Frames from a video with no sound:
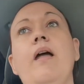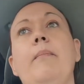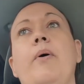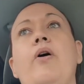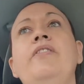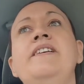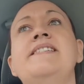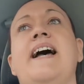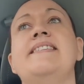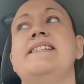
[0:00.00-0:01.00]
But on the
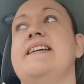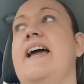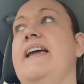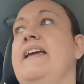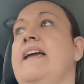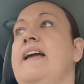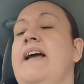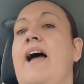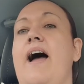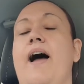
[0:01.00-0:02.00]
Saturday,
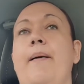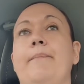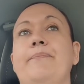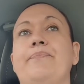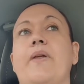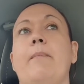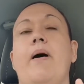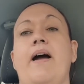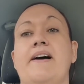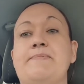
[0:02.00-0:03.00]

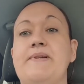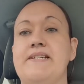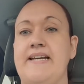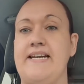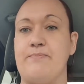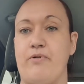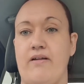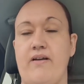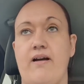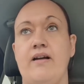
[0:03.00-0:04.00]
my husband and his
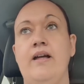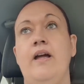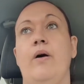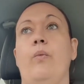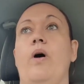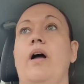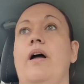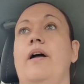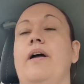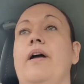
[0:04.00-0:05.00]
brother
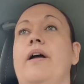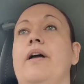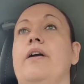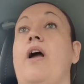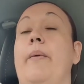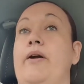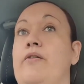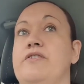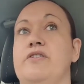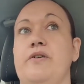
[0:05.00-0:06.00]
were going
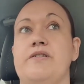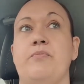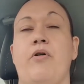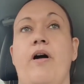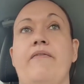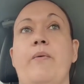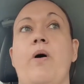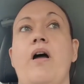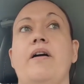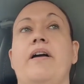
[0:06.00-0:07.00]
off to do some private
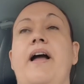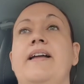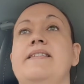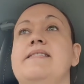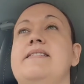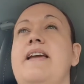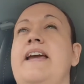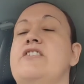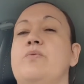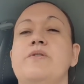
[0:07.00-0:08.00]
work, and
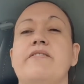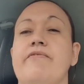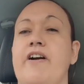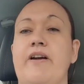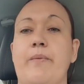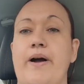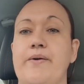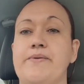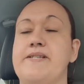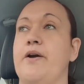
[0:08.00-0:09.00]
he just wasn't very
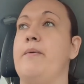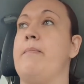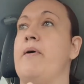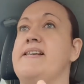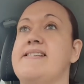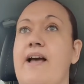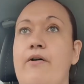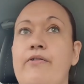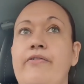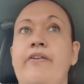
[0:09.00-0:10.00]
well. So
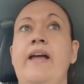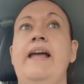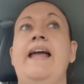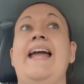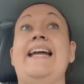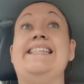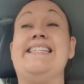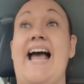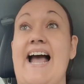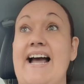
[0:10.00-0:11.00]
myself, his
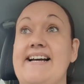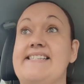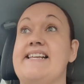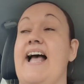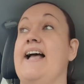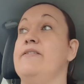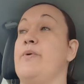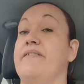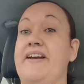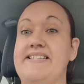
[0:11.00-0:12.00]
dad, and
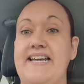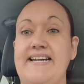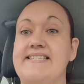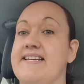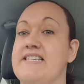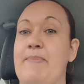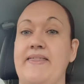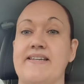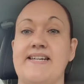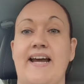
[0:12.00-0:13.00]
one of his nieces
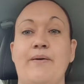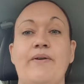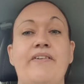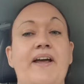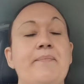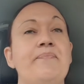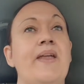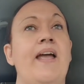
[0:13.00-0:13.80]
spent the day with him.